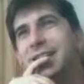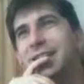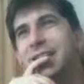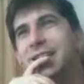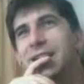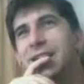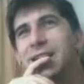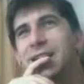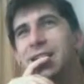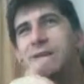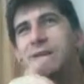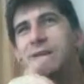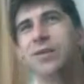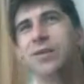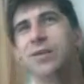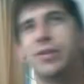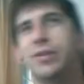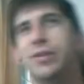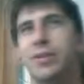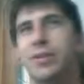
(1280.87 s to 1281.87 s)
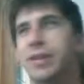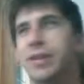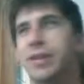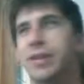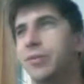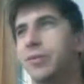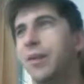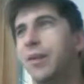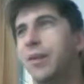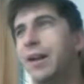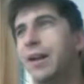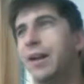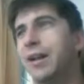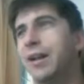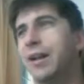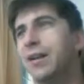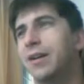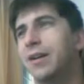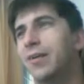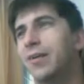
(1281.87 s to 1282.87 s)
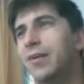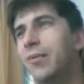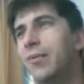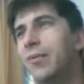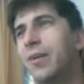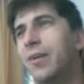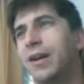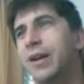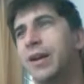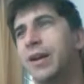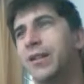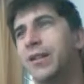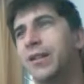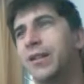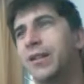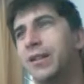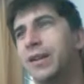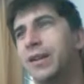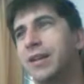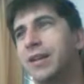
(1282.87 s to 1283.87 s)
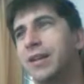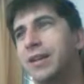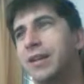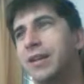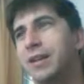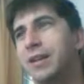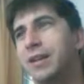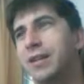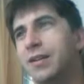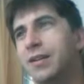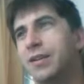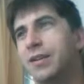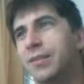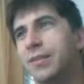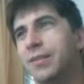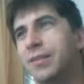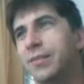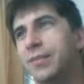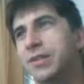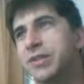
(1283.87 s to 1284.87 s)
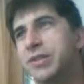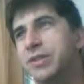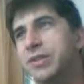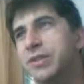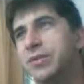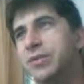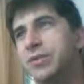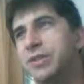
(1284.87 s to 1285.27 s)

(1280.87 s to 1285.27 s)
Oh, Unity, why? Why, Unity? Must you?